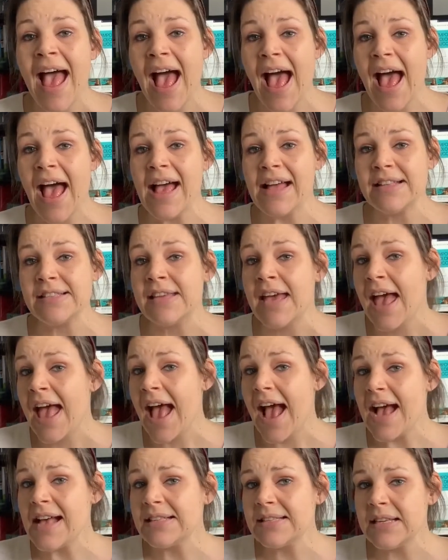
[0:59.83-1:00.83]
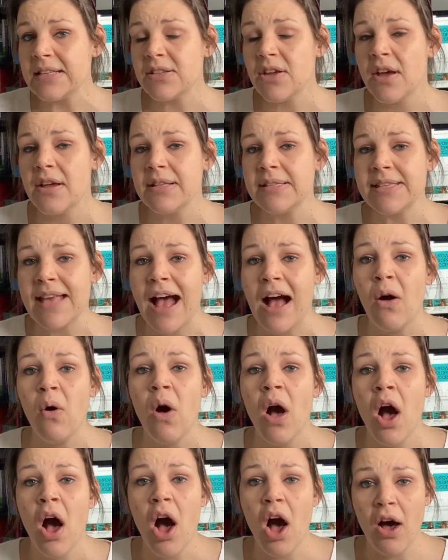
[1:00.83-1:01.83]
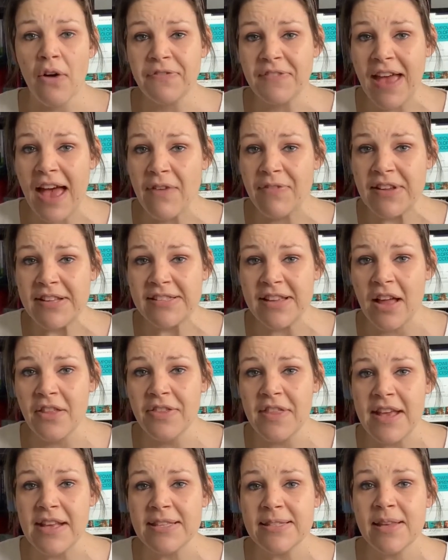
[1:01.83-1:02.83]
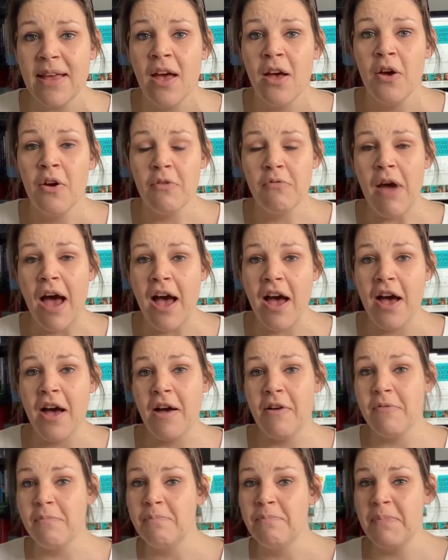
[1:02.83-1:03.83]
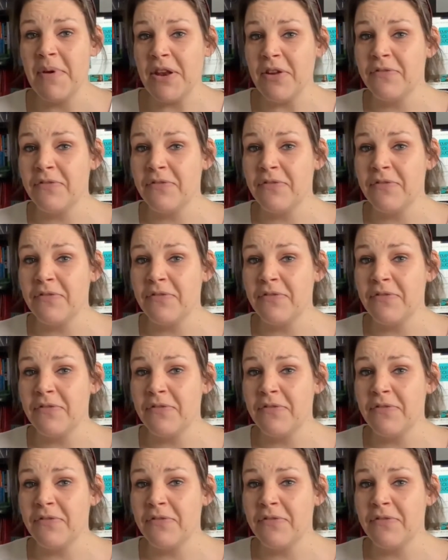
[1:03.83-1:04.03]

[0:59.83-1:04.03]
And as it turns out, after having done this bit